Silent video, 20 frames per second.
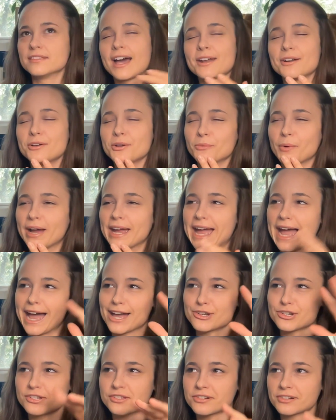don't know why
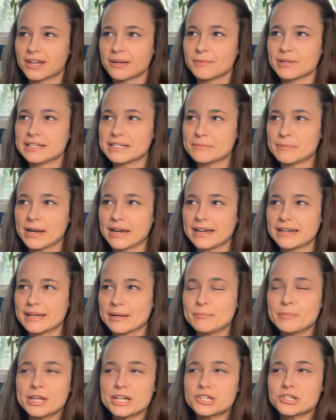ashes are coming to mind.
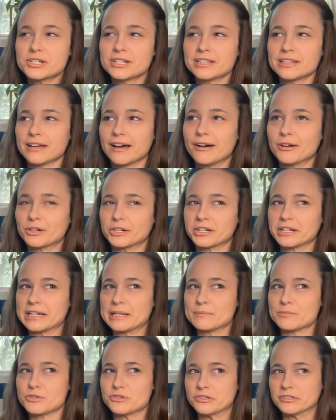I'm picturing the Hunger
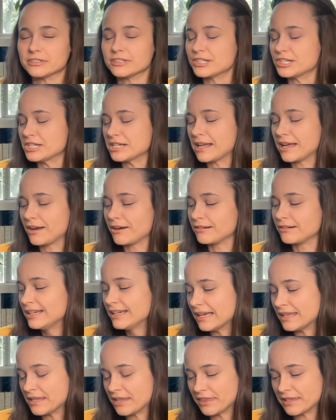Games trilogy now
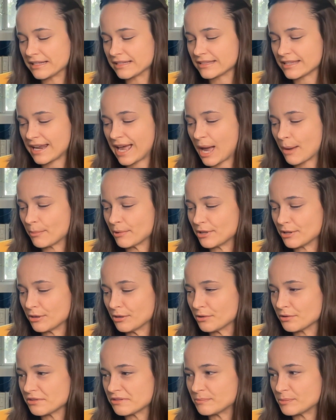and the things that happen in
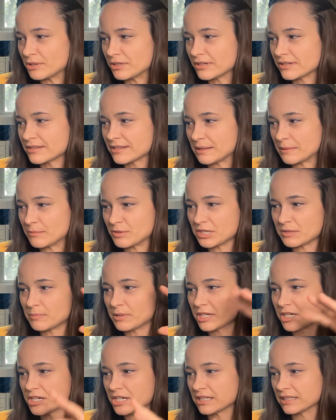those books, and I'm just
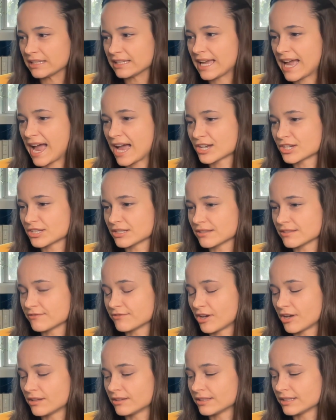picturing like ashes
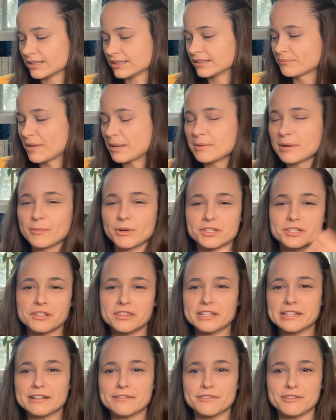falling. Maybe I'm also
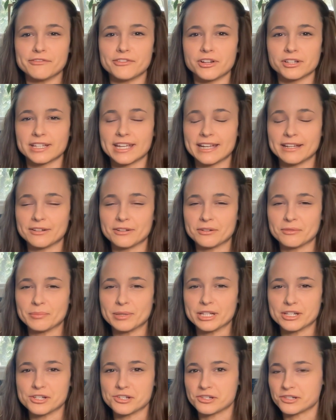thinking of the volcano
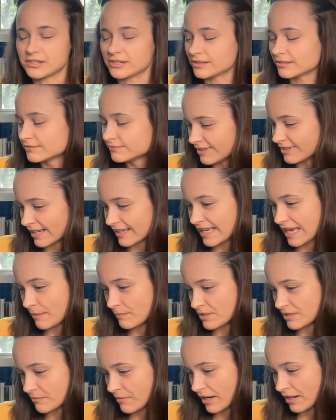picture that came
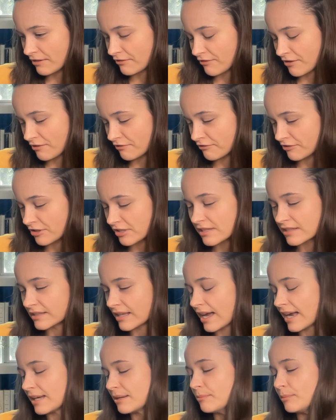to mind for the first
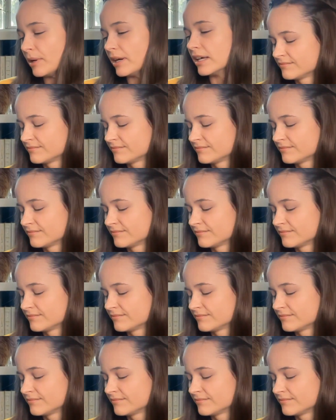line, but